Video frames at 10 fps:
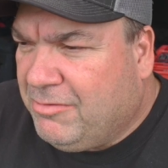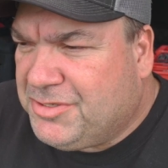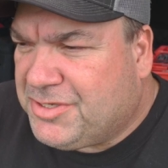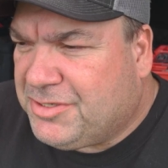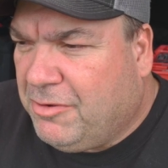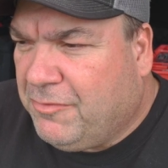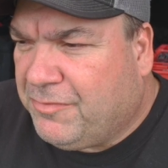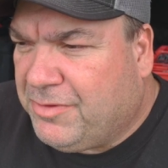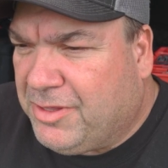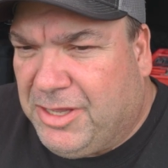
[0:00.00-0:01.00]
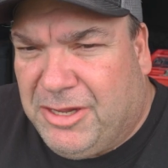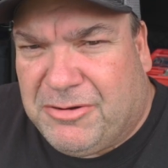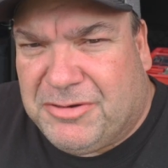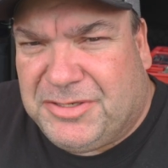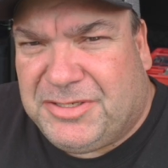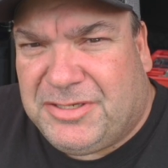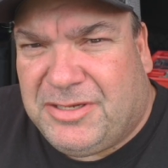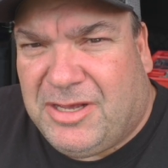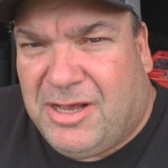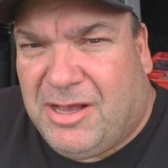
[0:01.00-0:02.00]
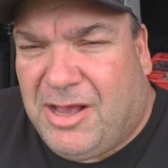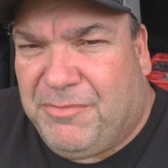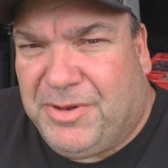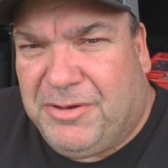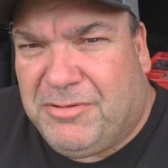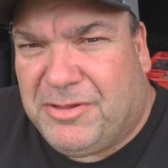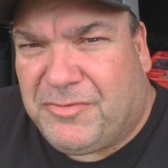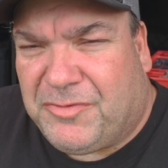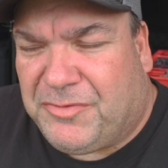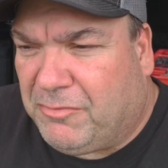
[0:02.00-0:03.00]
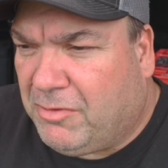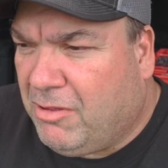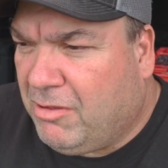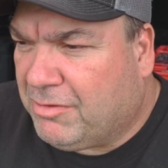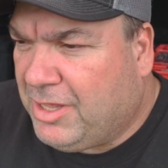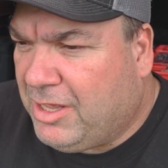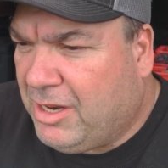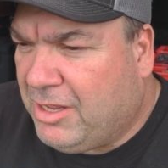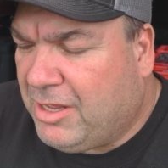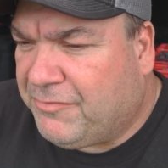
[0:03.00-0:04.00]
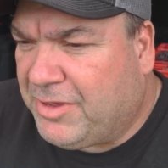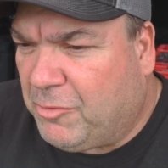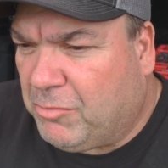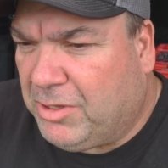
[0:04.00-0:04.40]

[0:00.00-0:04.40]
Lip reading: Just over the years, I've been doing this for so long that I've kind of